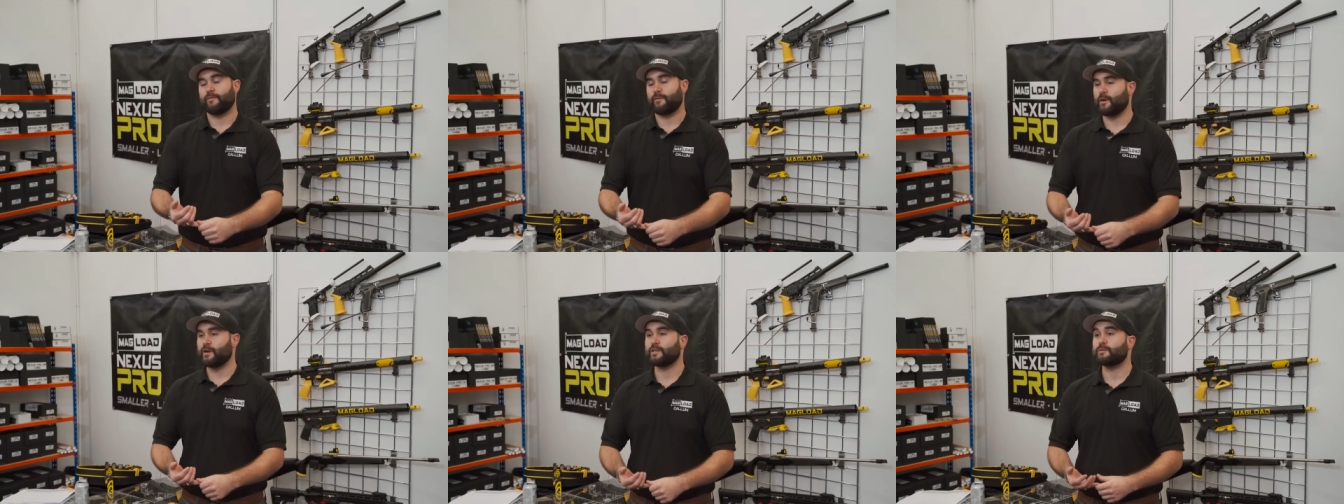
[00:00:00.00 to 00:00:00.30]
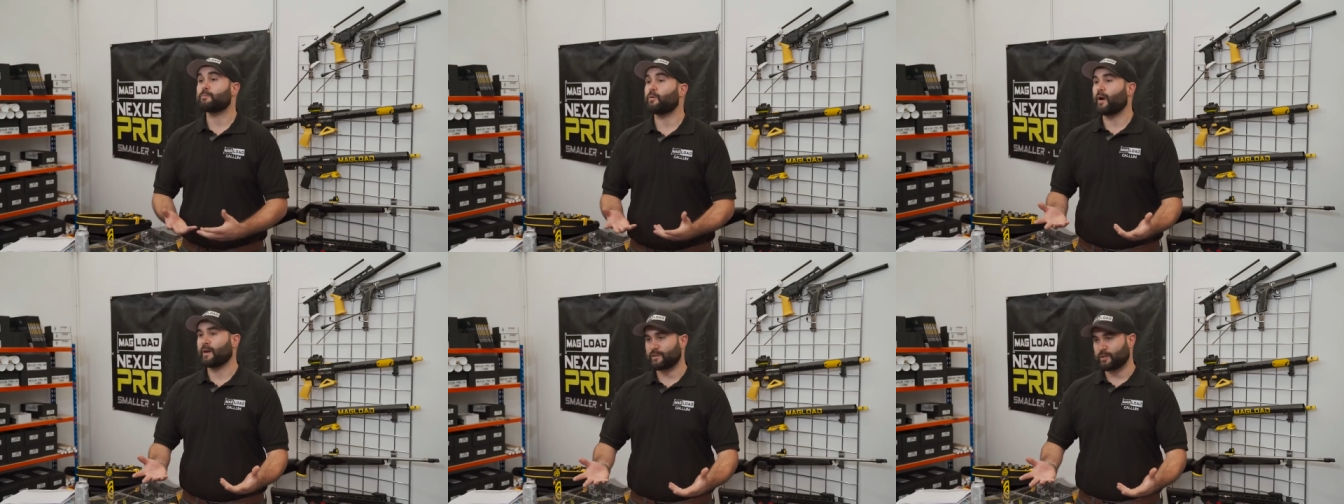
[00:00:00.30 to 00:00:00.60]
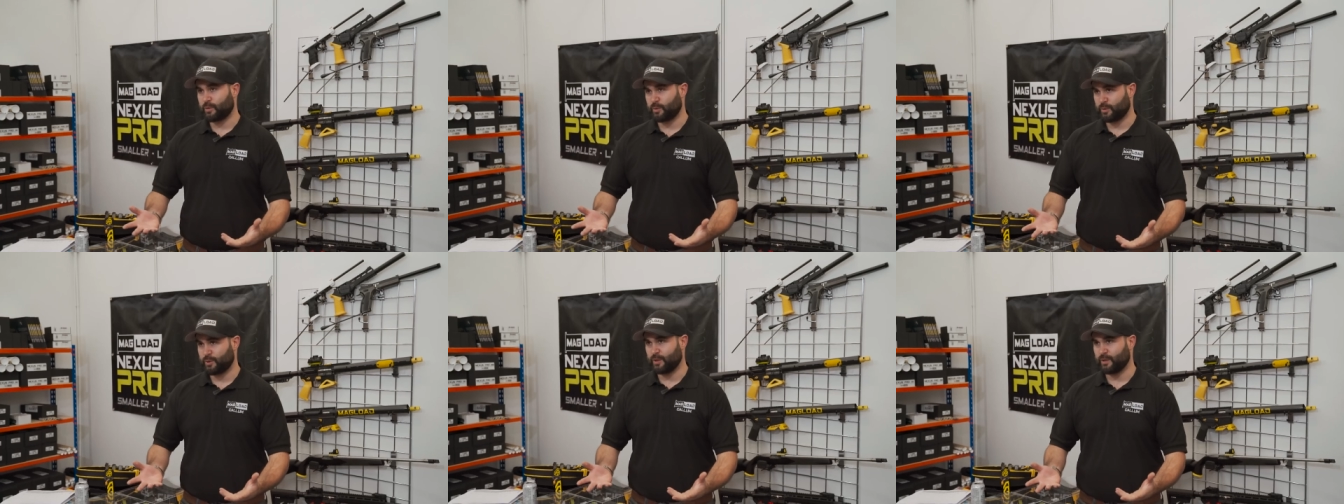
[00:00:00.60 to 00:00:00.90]
first
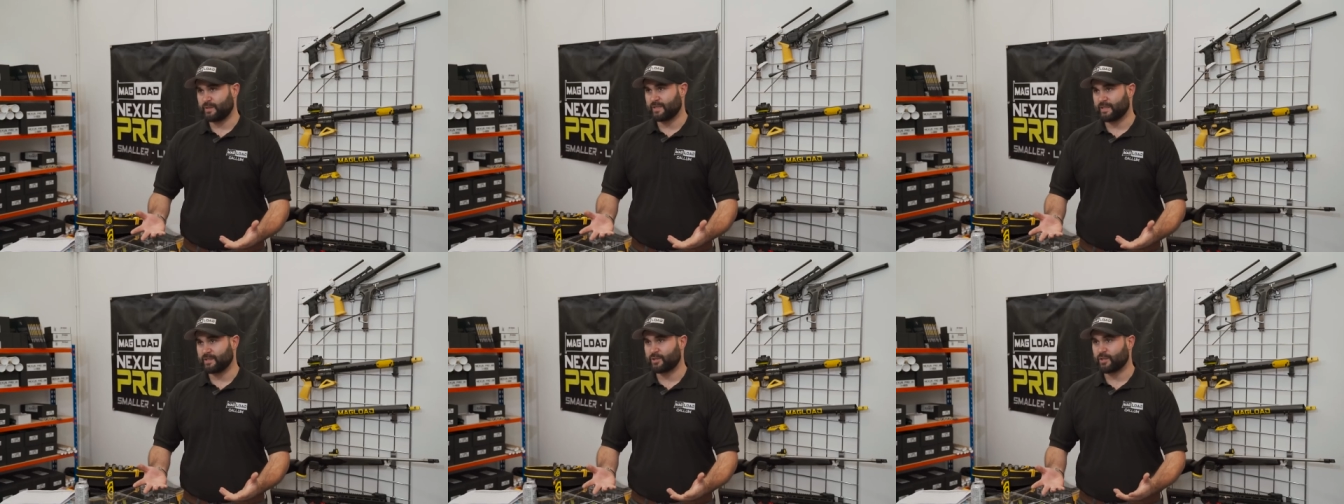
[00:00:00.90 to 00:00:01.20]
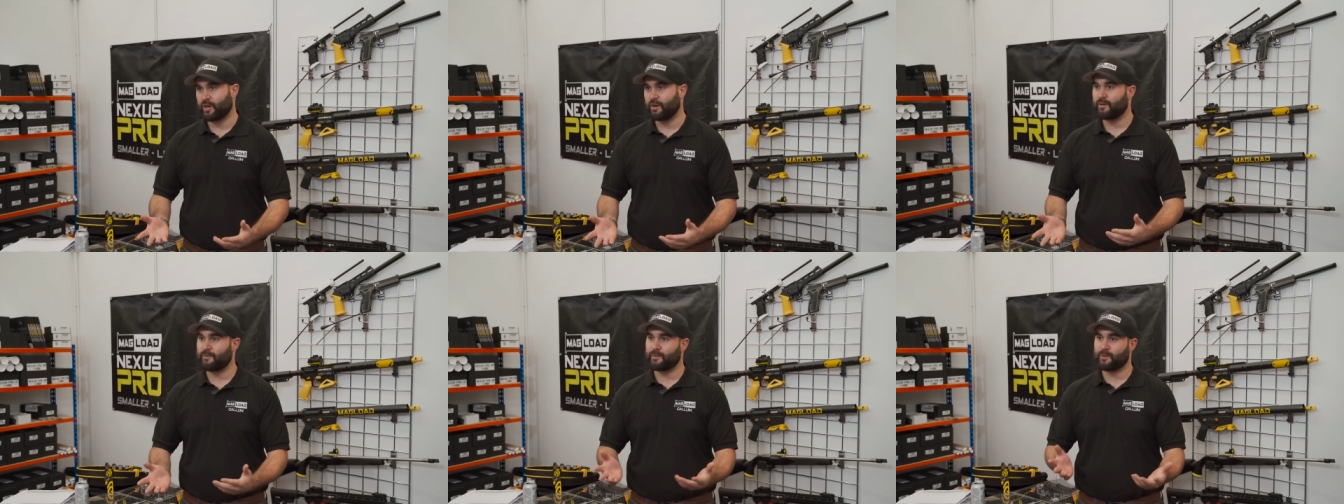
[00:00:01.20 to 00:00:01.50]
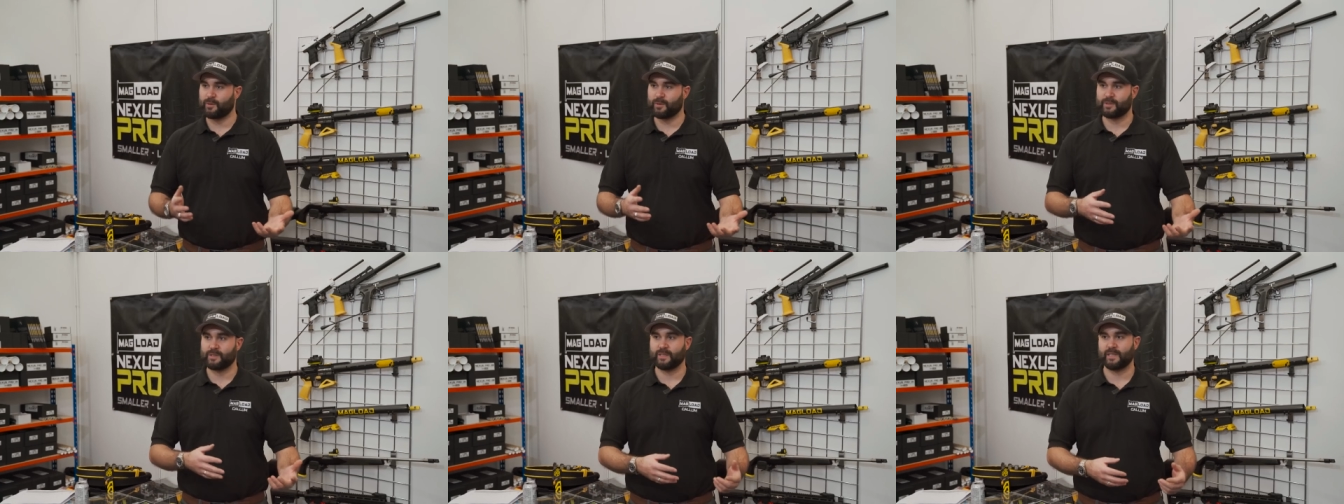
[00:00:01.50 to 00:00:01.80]
practical shooting show, of
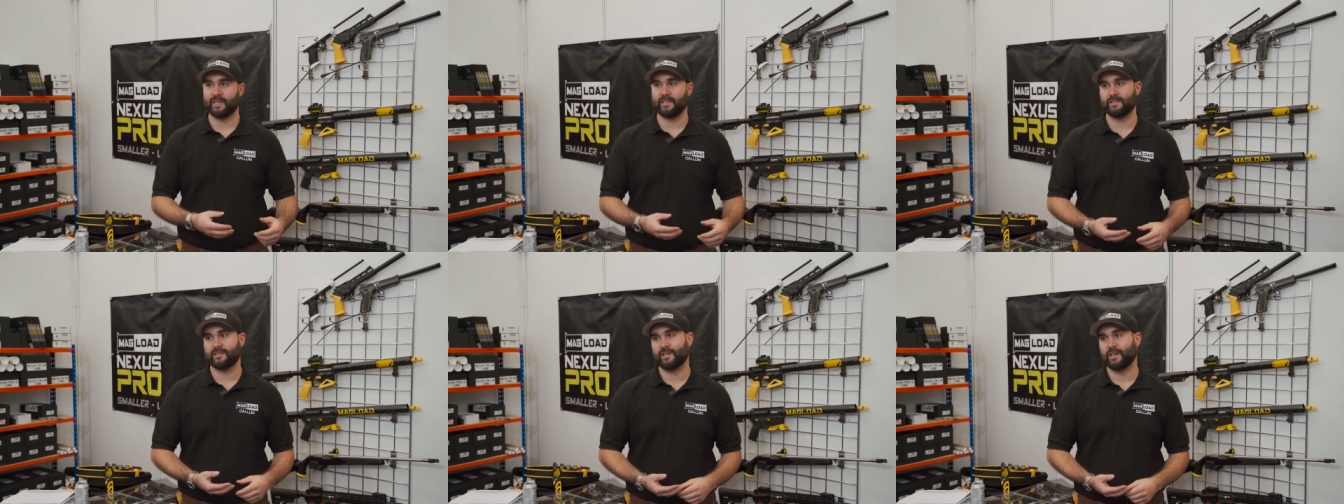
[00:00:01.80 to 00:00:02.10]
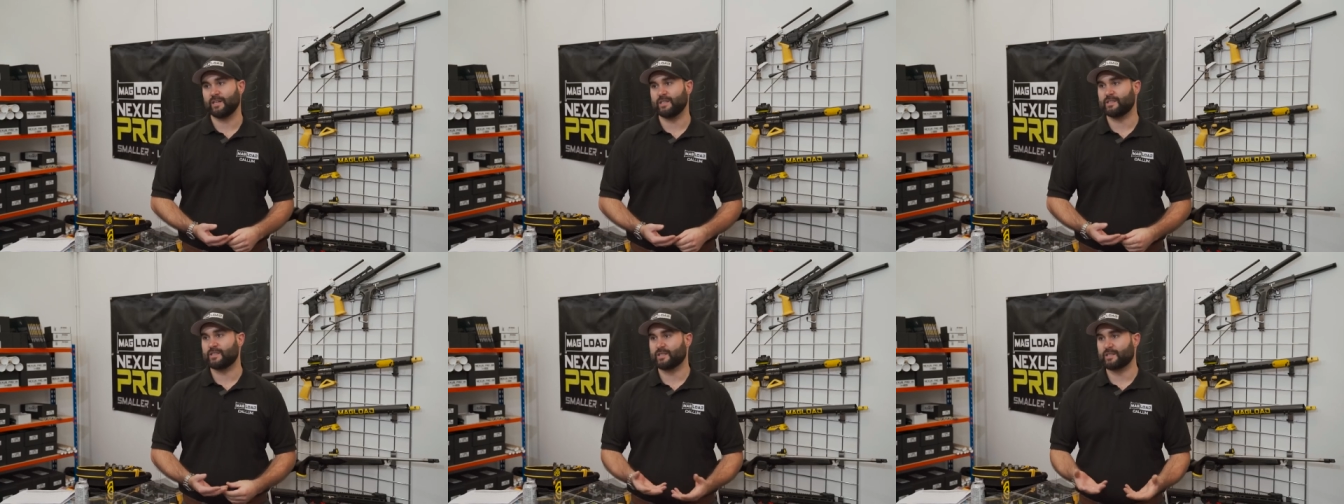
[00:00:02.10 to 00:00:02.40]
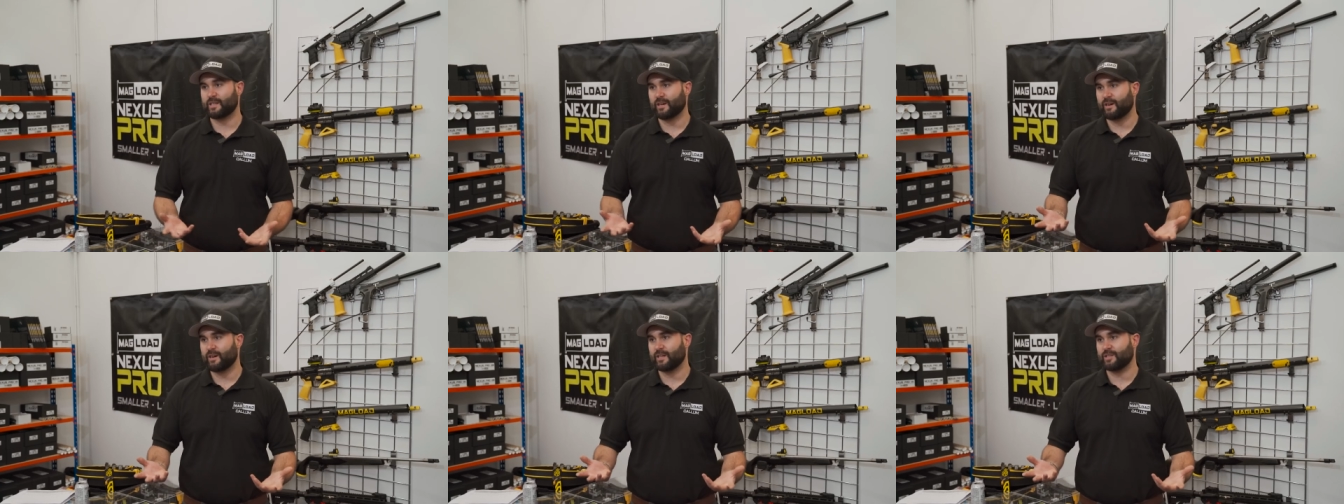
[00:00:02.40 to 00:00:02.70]
course, and then turned to
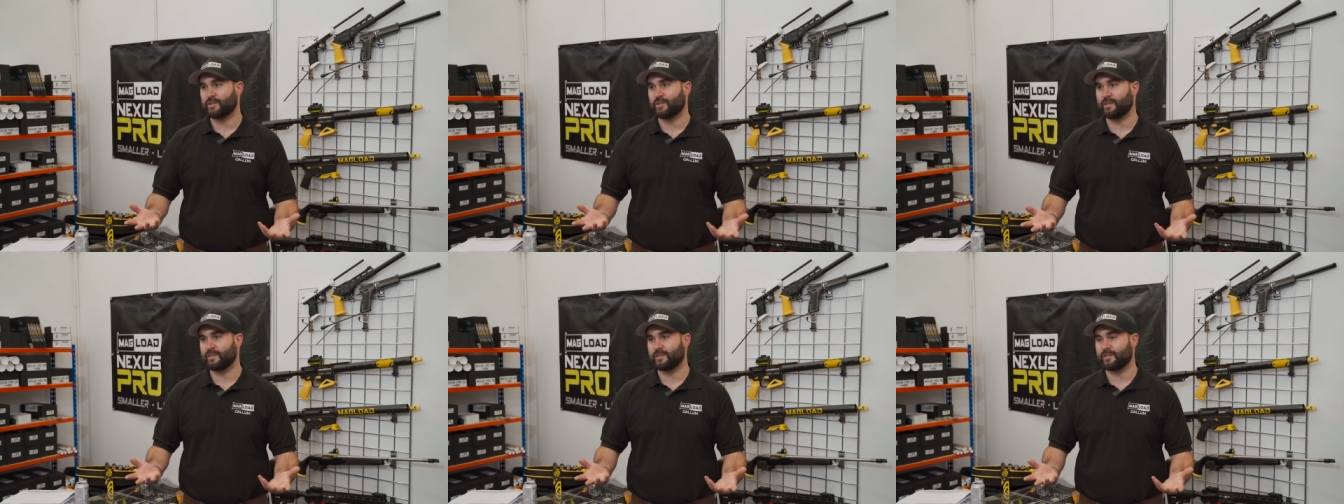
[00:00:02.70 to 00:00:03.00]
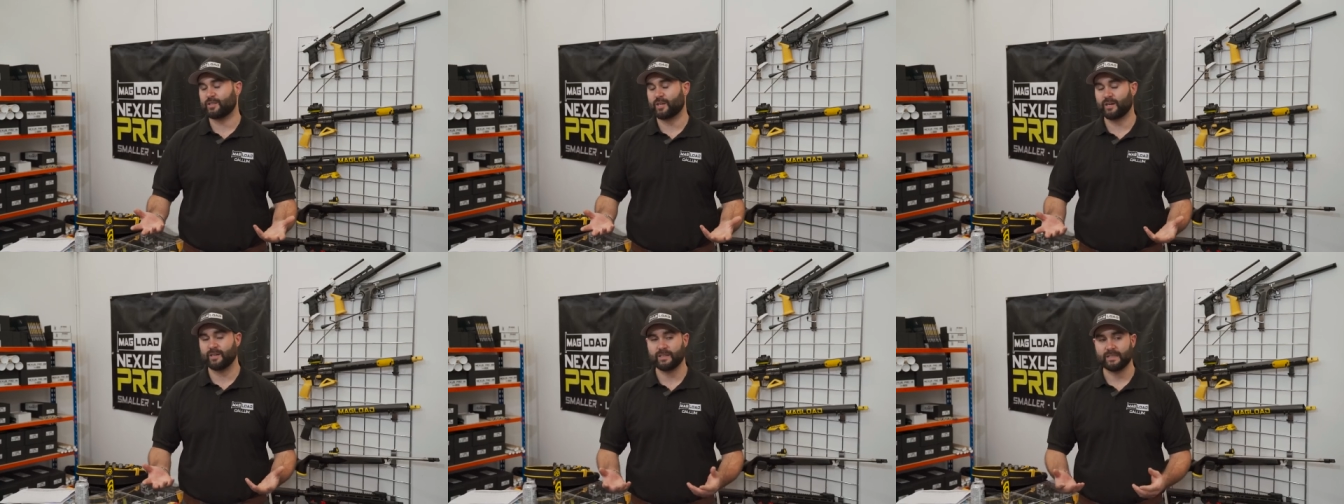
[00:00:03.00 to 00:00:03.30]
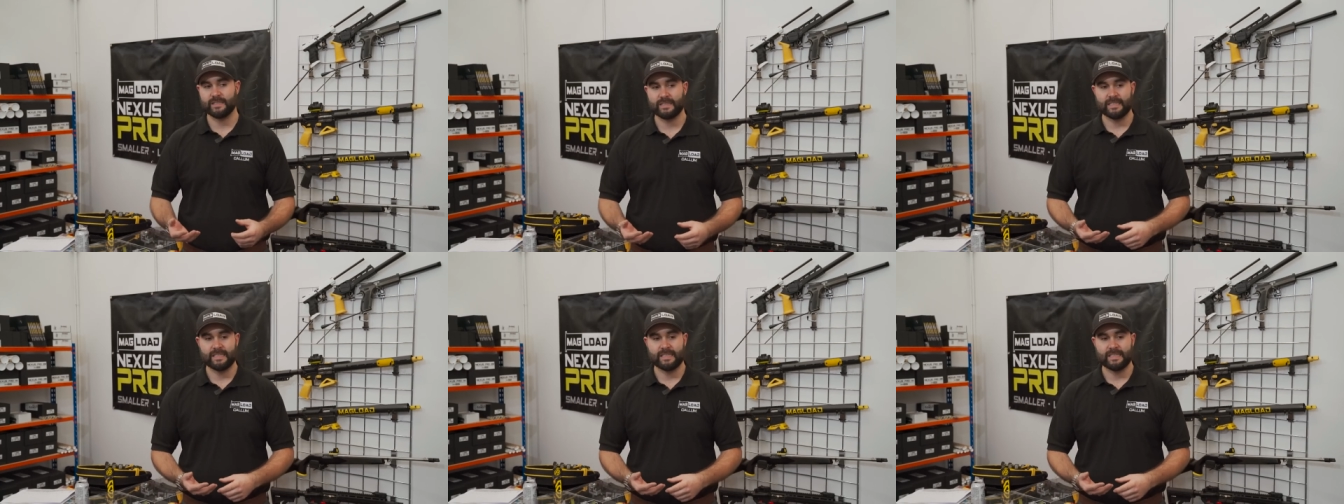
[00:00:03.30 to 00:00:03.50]
the target shooting show.